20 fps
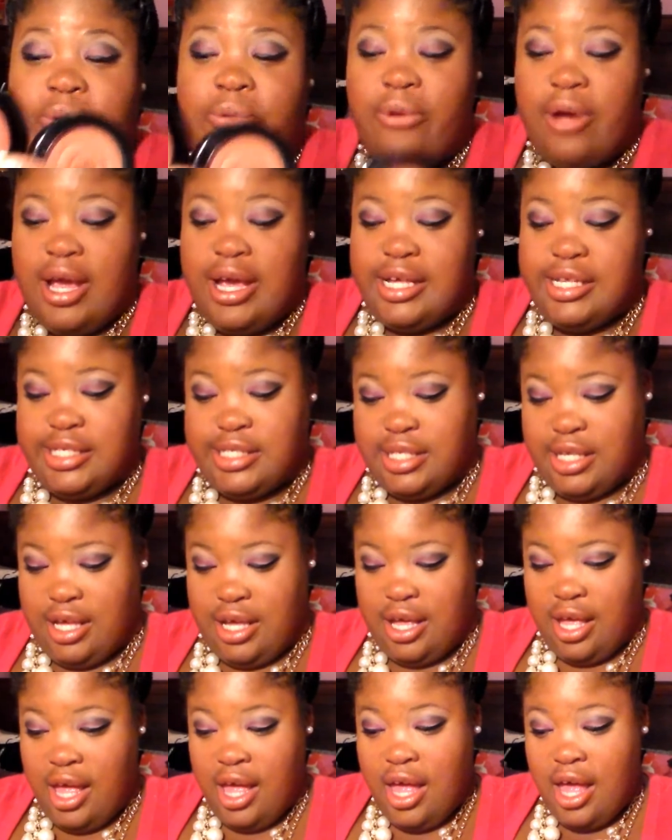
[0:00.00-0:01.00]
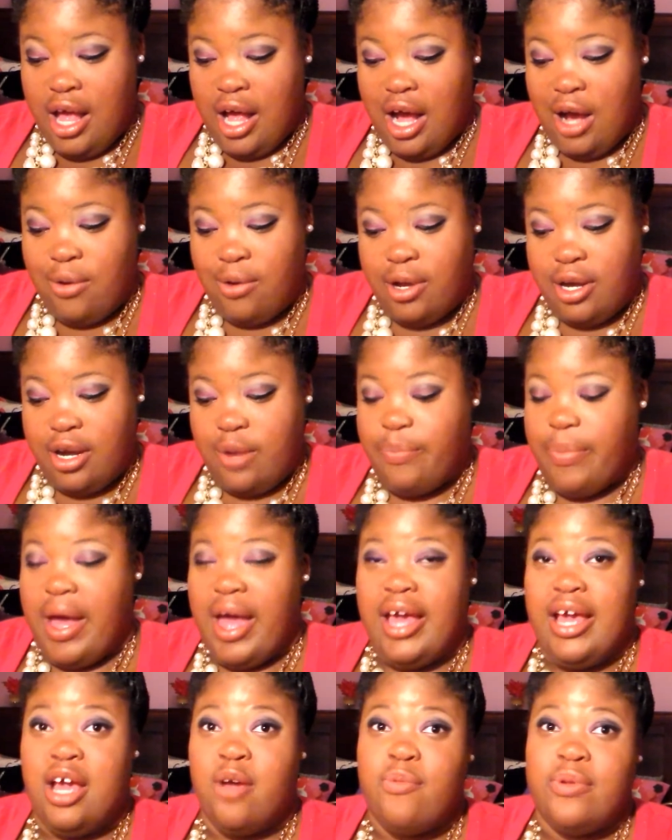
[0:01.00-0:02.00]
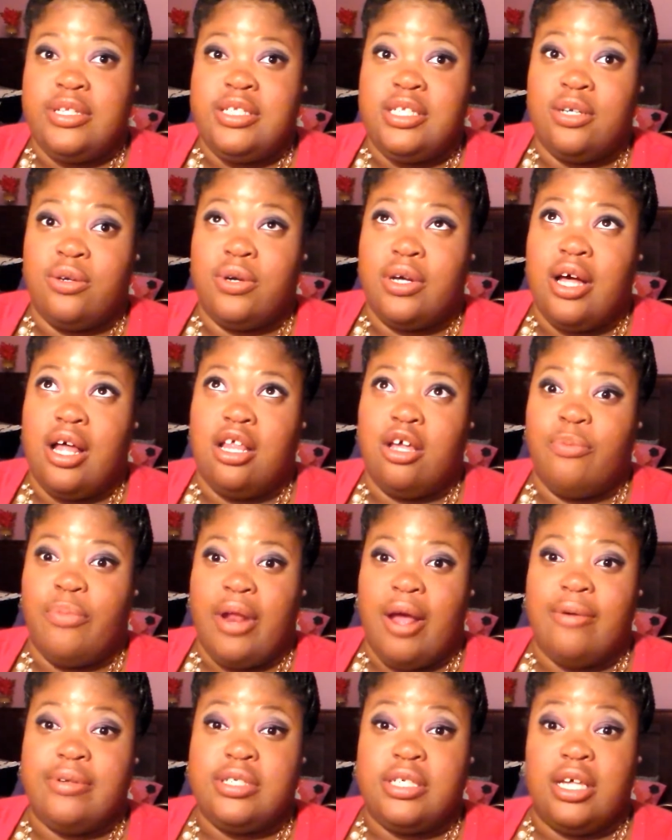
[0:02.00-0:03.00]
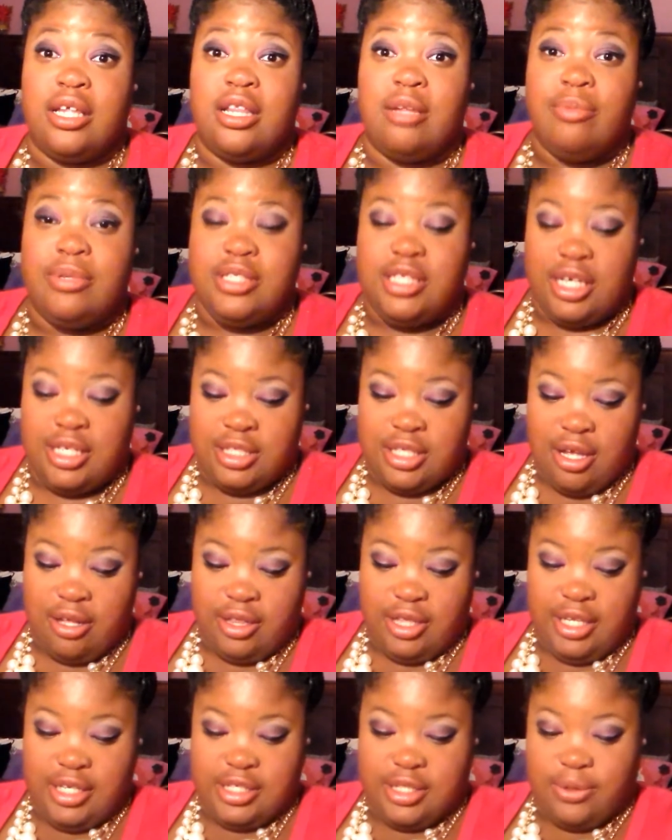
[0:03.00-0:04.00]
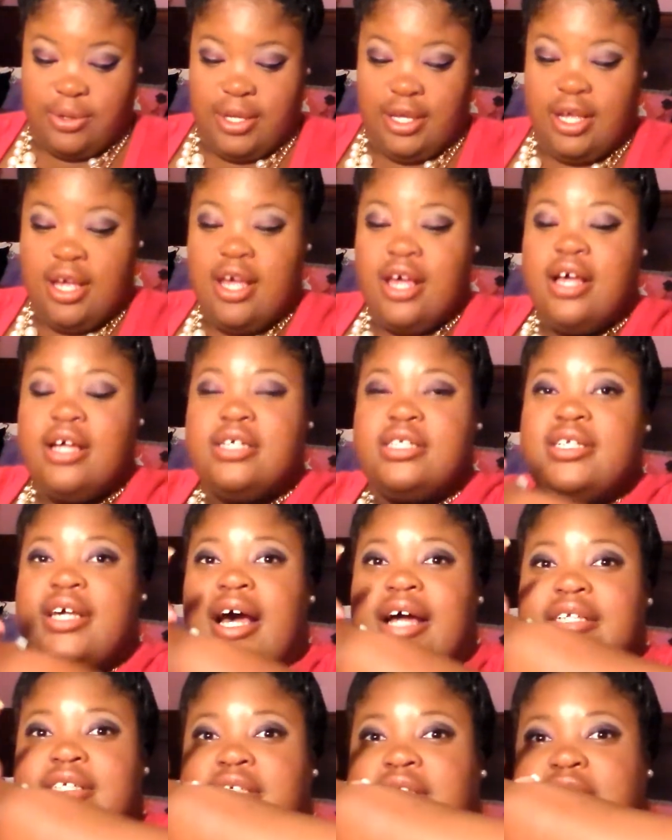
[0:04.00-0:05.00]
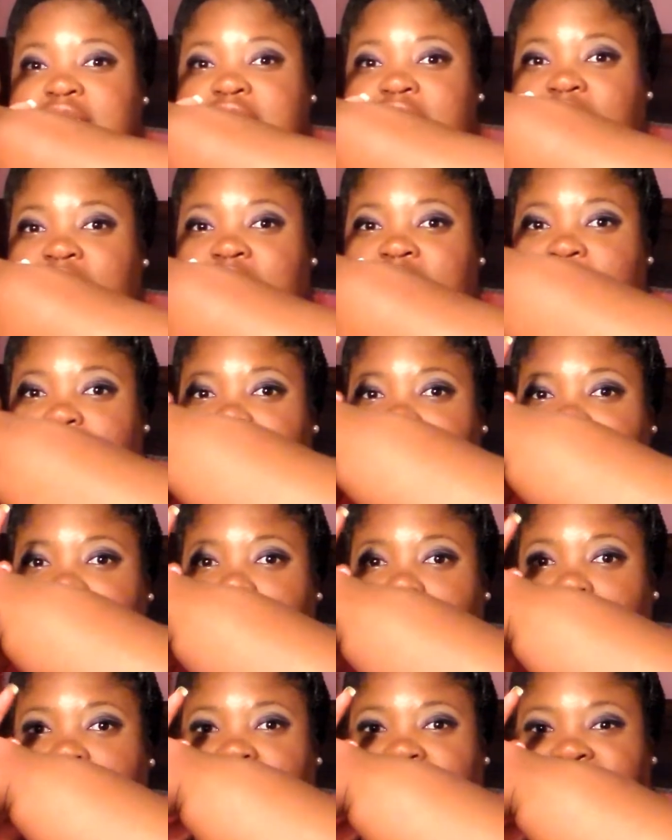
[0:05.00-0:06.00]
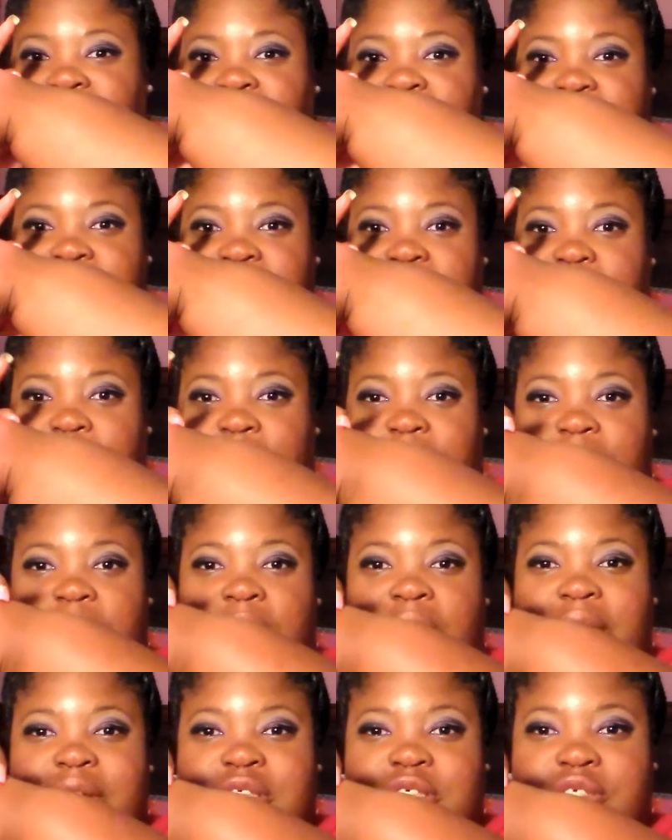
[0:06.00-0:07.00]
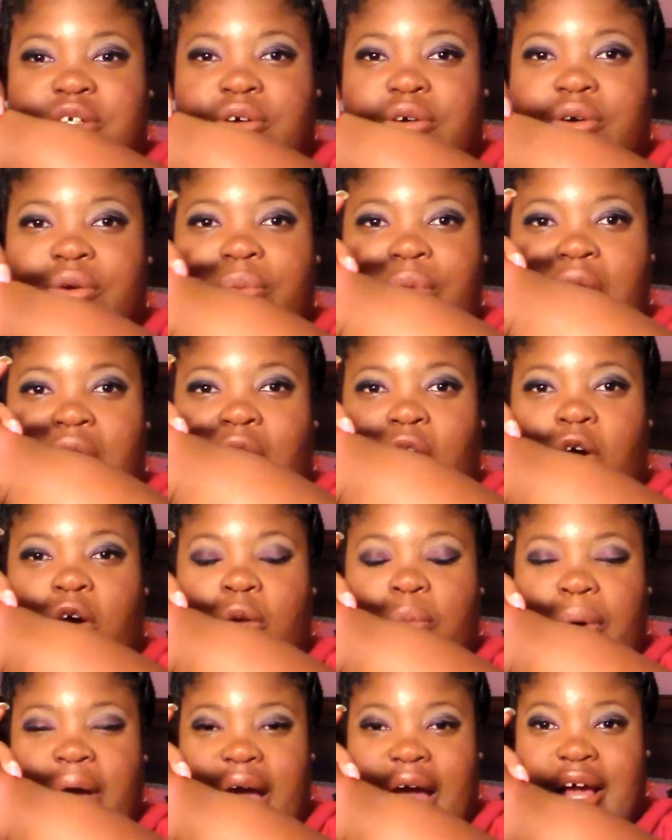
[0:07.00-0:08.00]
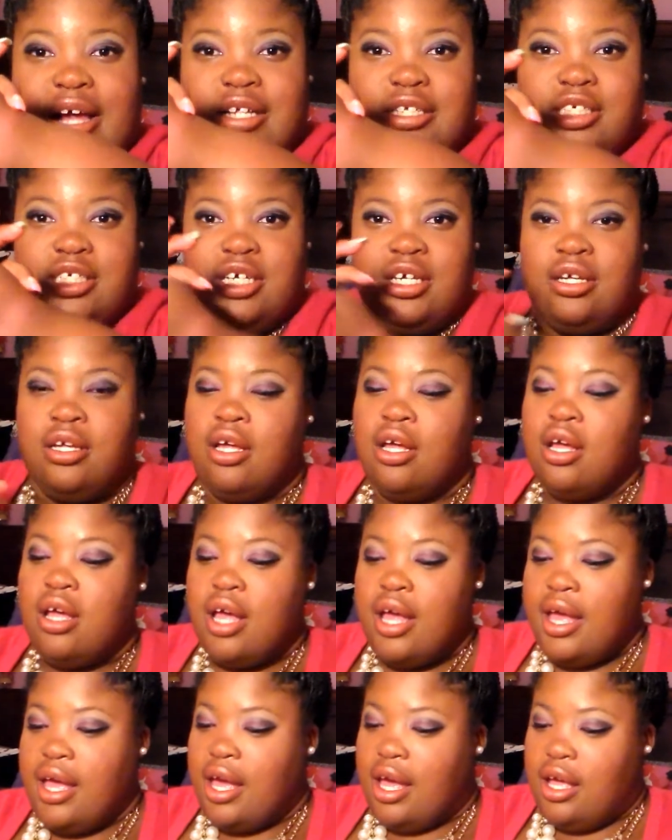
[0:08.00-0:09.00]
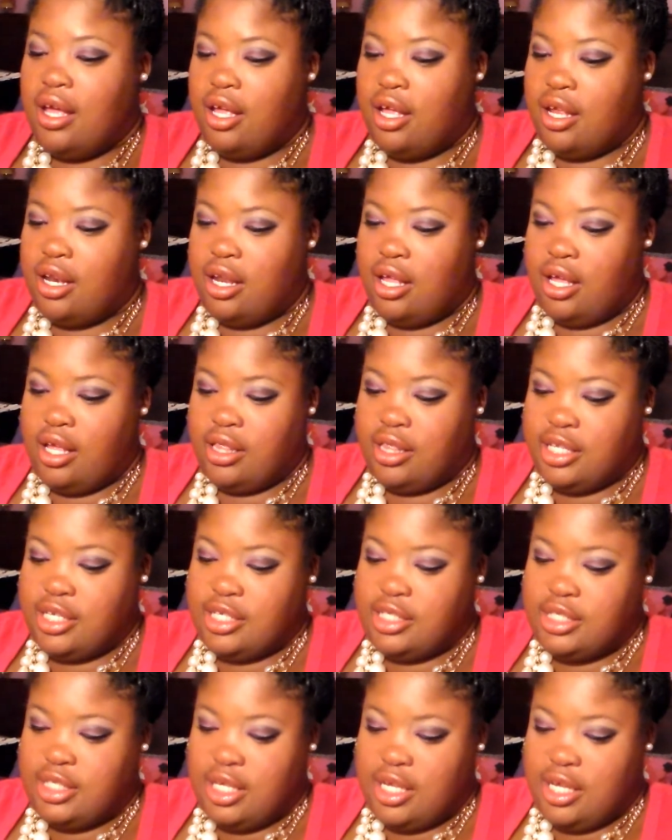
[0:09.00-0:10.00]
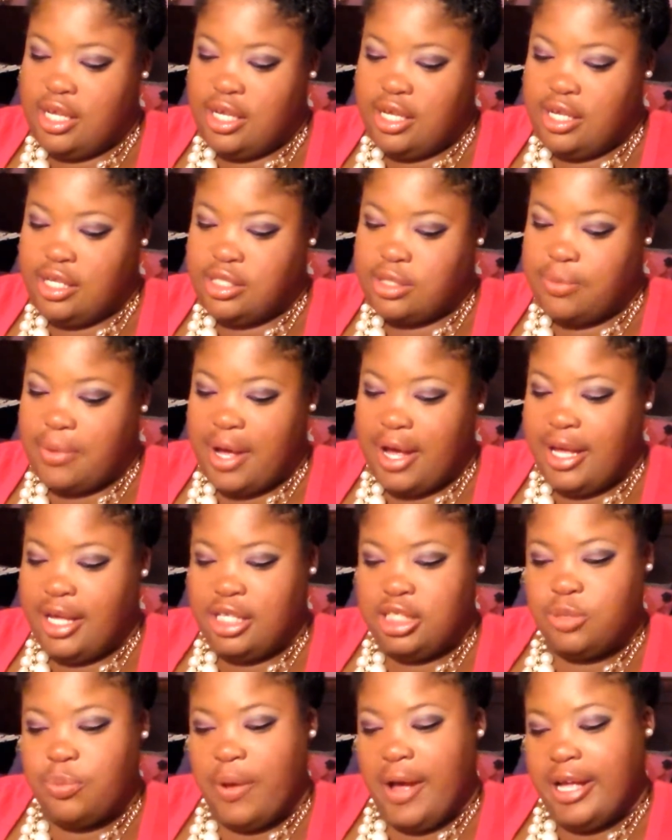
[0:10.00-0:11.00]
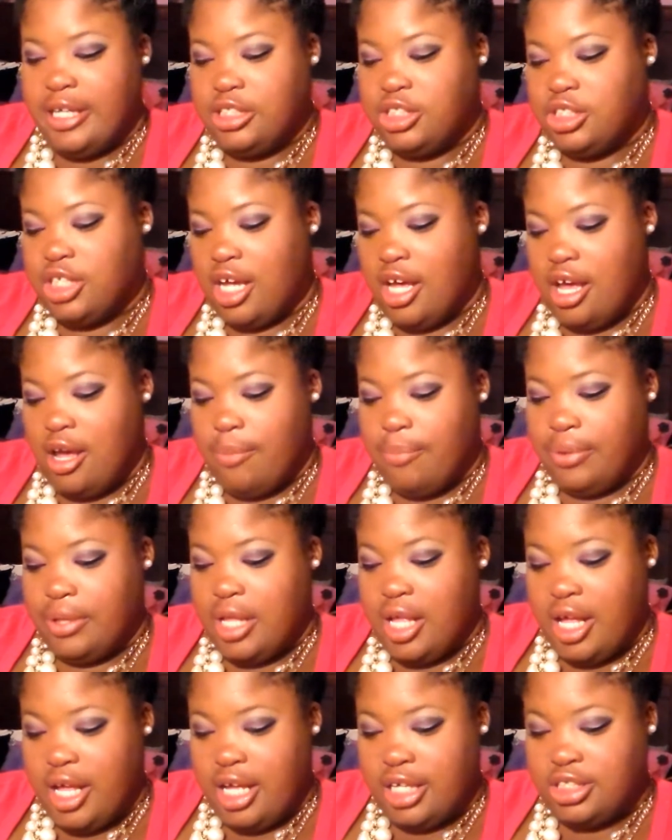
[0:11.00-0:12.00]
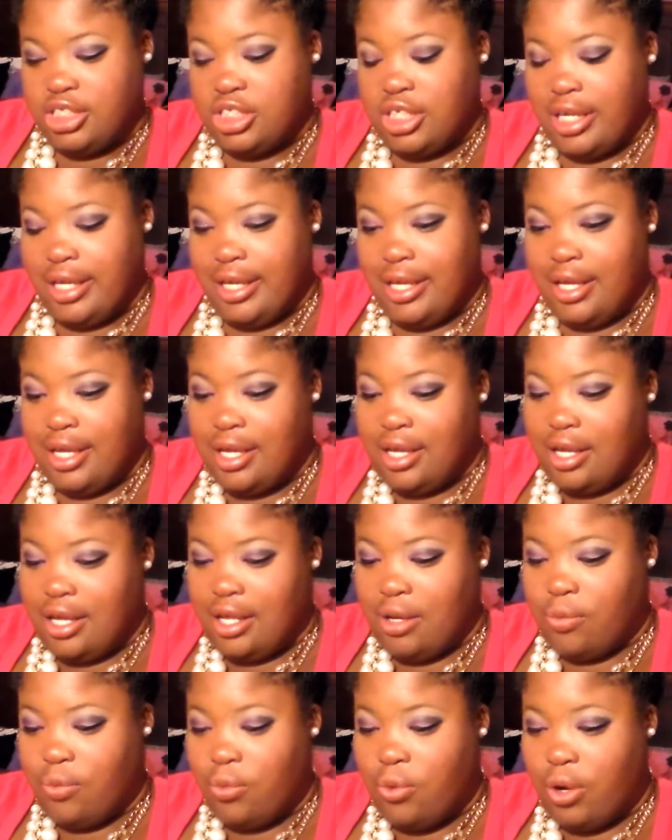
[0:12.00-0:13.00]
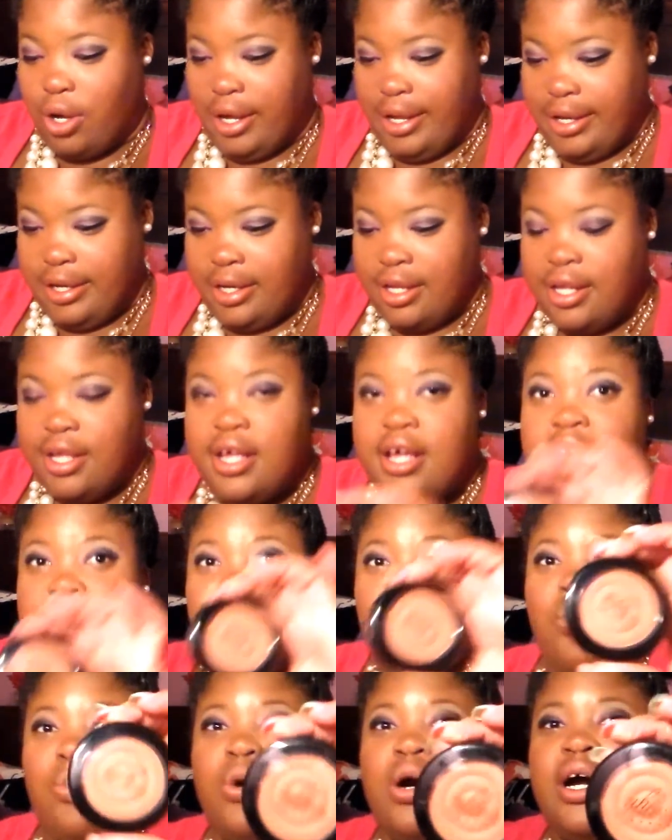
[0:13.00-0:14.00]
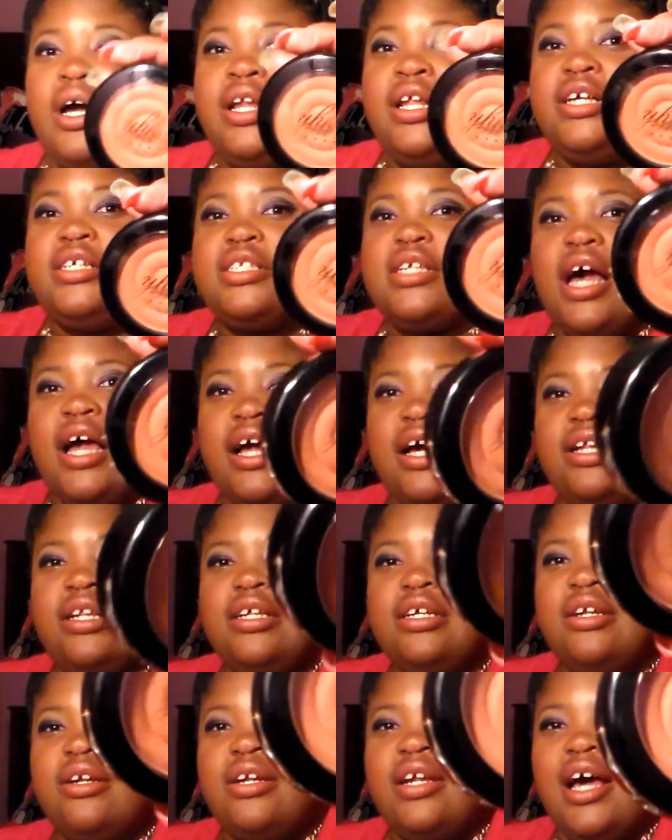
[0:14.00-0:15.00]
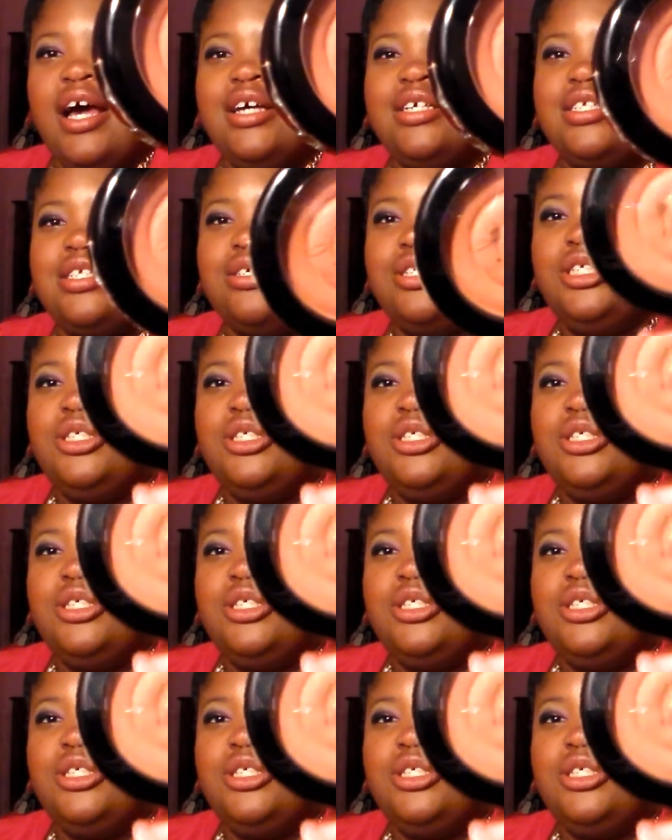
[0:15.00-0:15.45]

crazy. I wanted to buy every single color, but I was like, let me test out these 3. So I just did number 4 from the original old packaging, and this is YH Bejha blush in 1. 1 is like a little nice